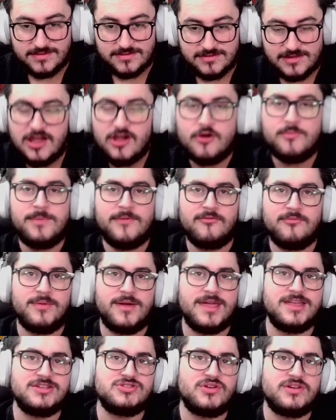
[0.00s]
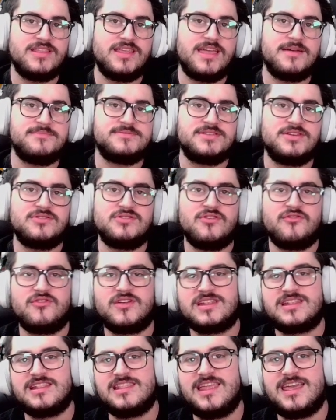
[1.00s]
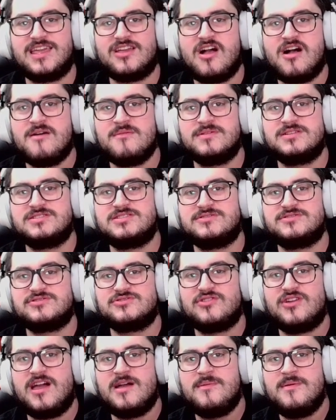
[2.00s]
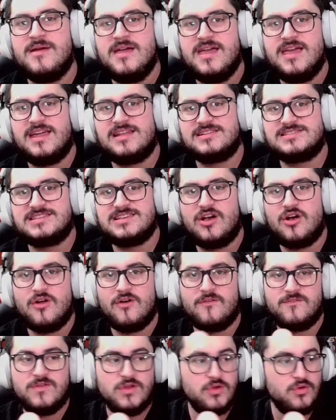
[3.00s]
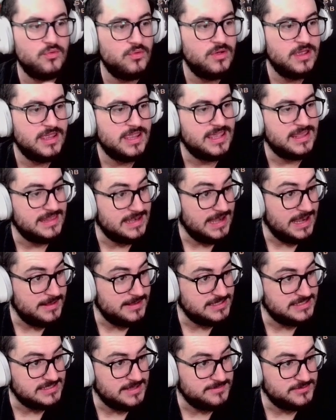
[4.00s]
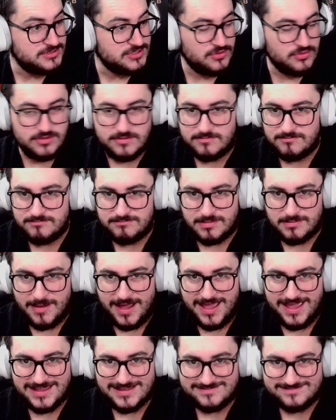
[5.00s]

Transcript: I hope everybody enjoyed the episode. Don't forget to like, comment, subscribe, and I'll see all of you in the next episode. Bye.